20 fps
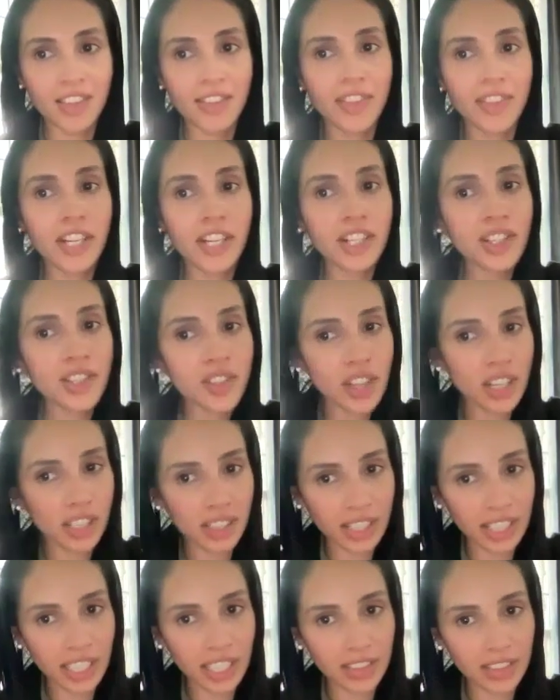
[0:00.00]
They're
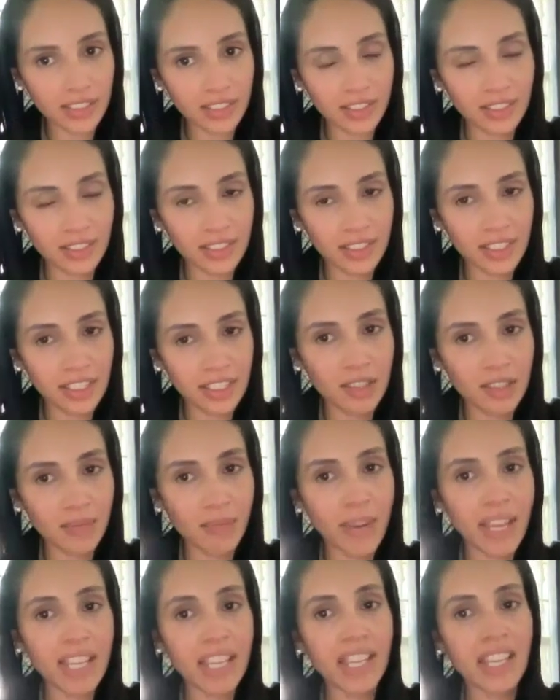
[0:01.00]
struggling.
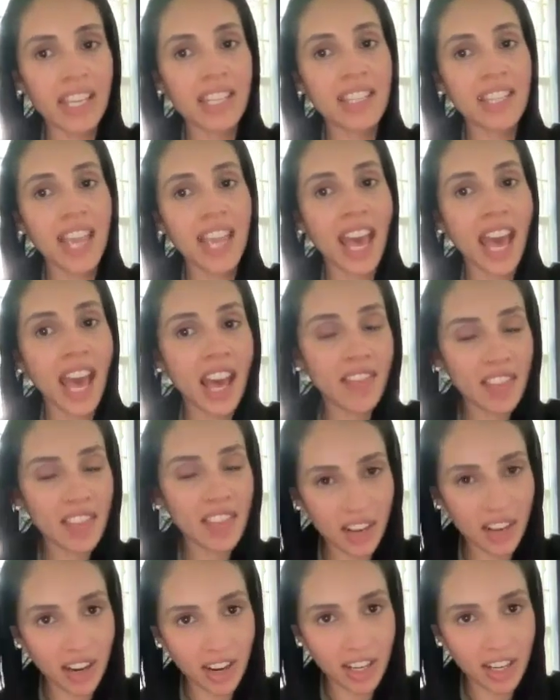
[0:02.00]
My kid is
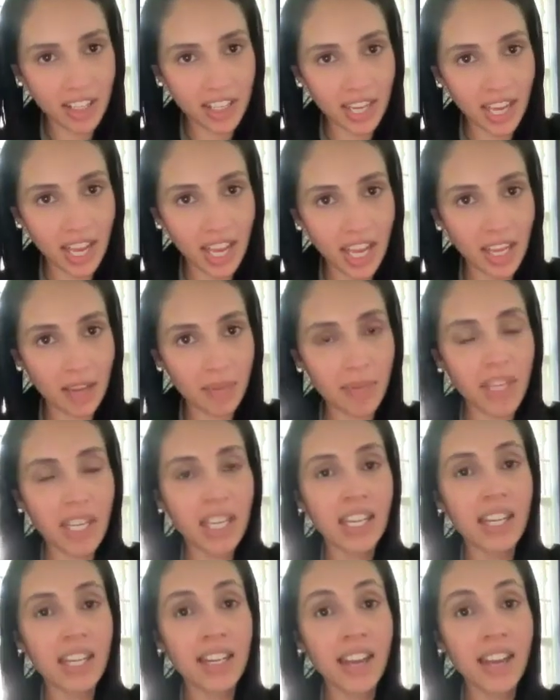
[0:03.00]
having a hard time,
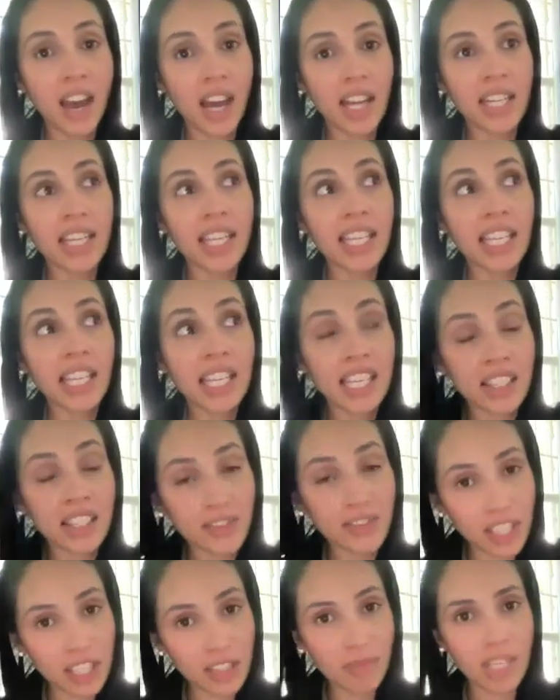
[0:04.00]
not
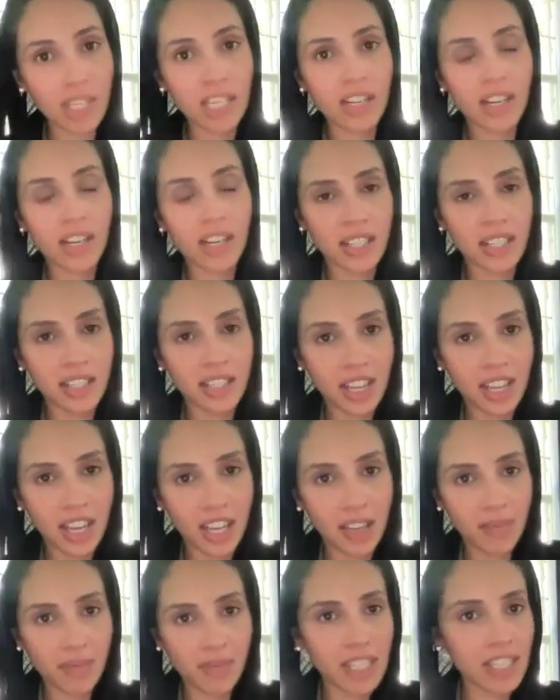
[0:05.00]
giving me a hard
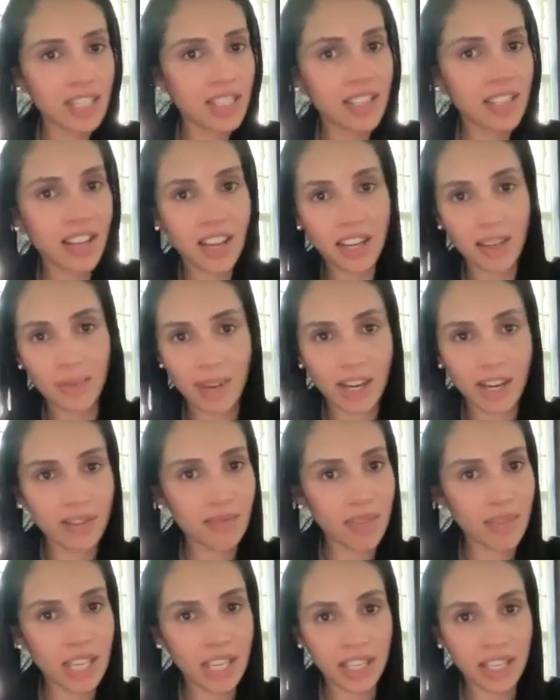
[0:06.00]
time. It's not about
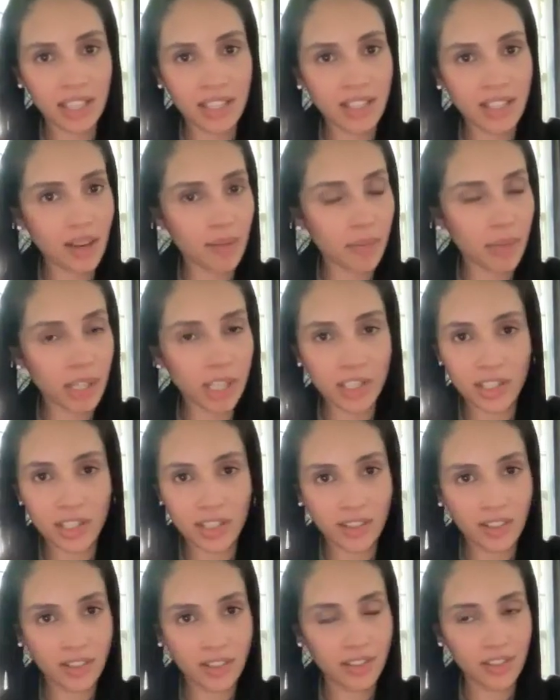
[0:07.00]
me. It's not
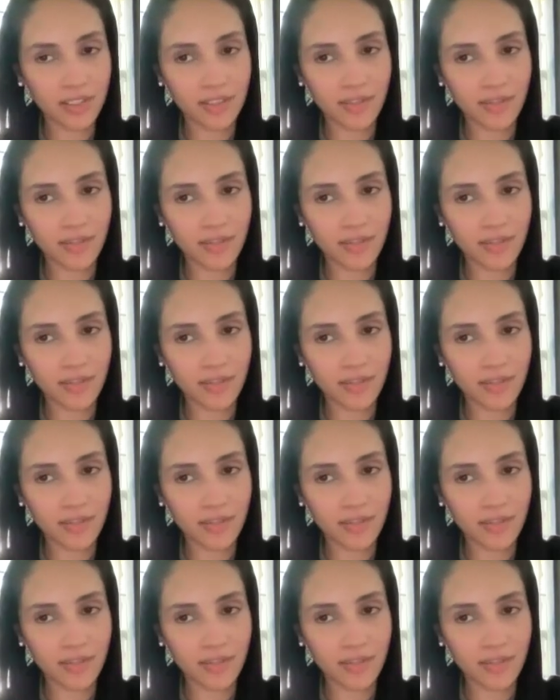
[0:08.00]
personal.